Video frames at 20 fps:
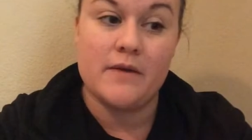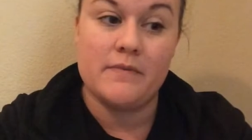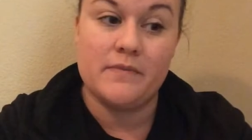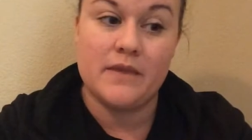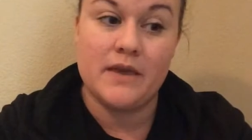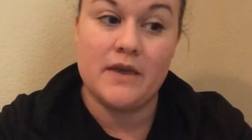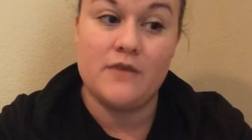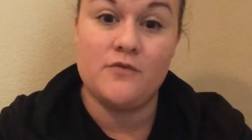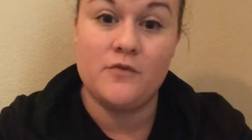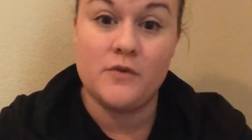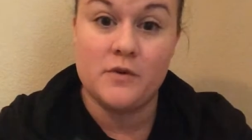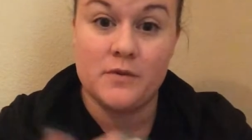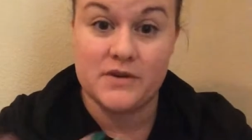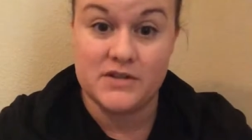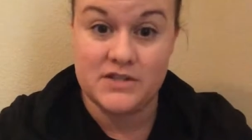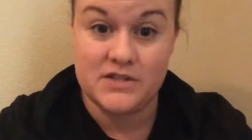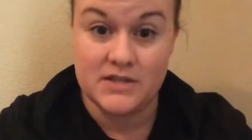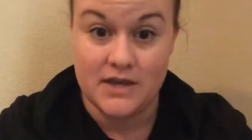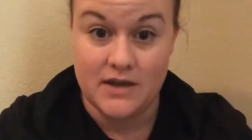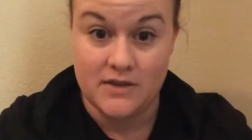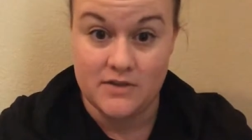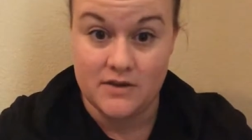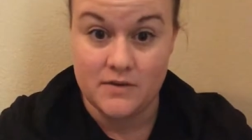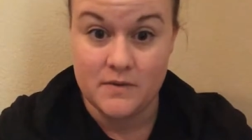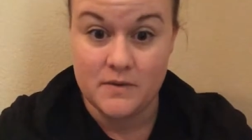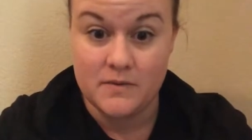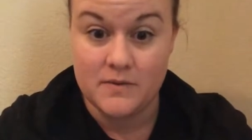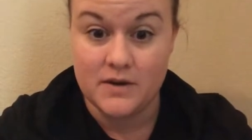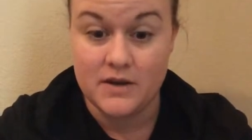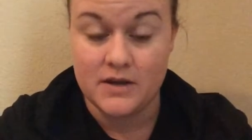if we were together,
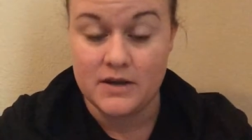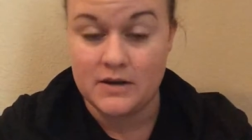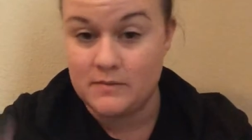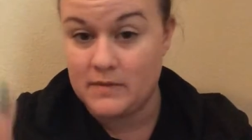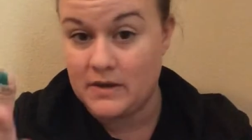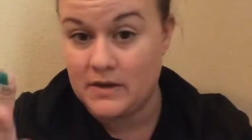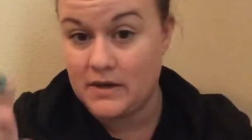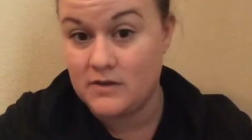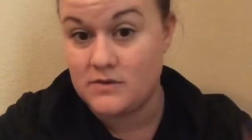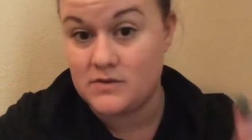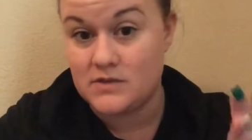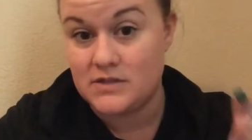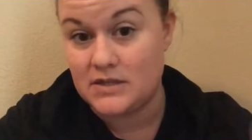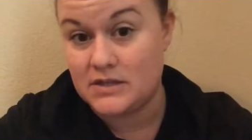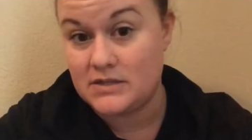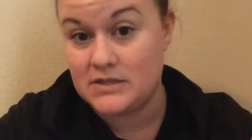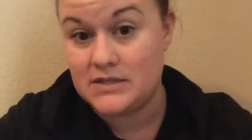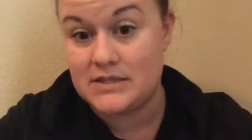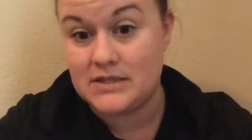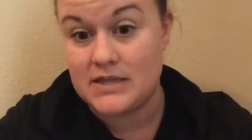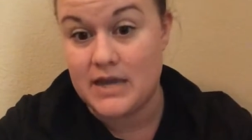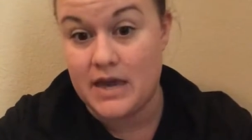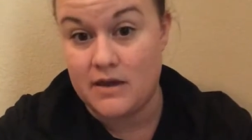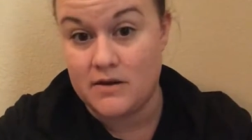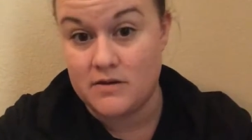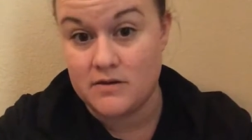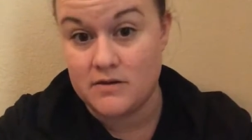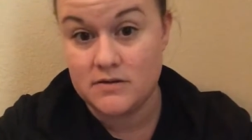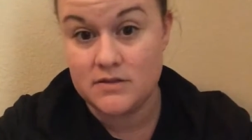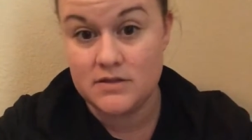we were going to be using
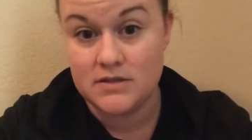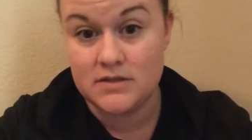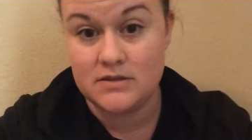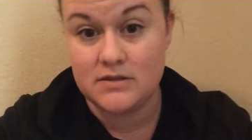scales